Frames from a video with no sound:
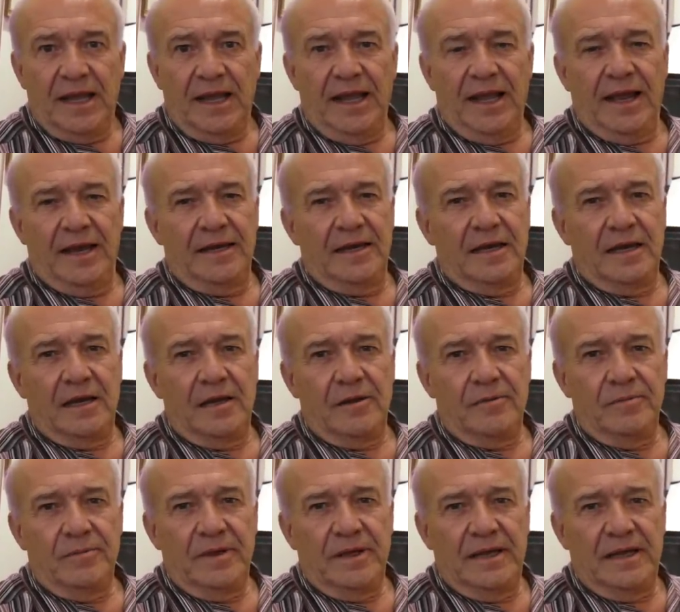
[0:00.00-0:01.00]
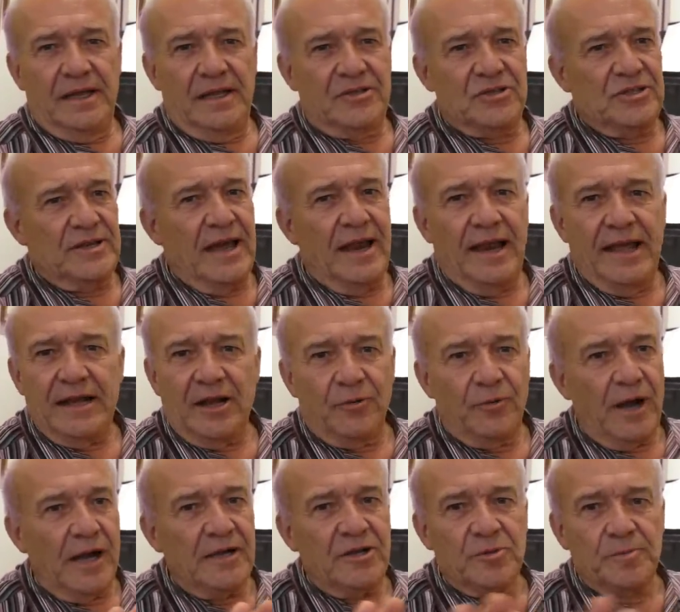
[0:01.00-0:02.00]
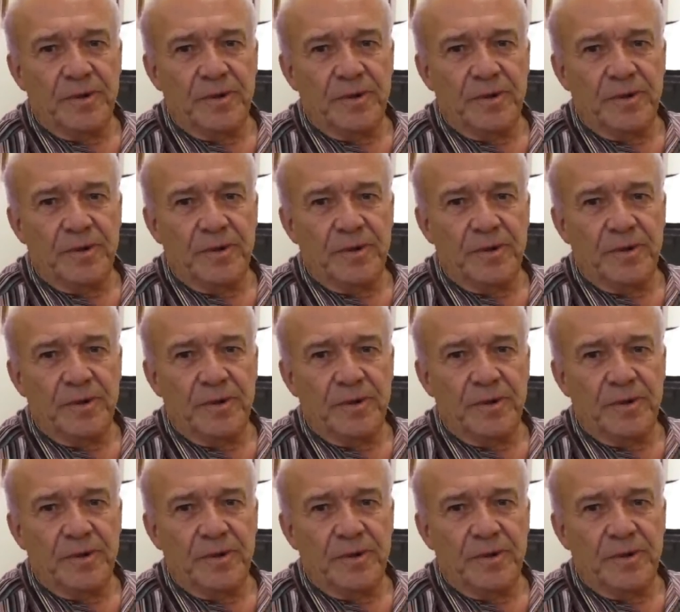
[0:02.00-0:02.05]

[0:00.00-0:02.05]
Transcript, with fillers: And uh, it's not like a regular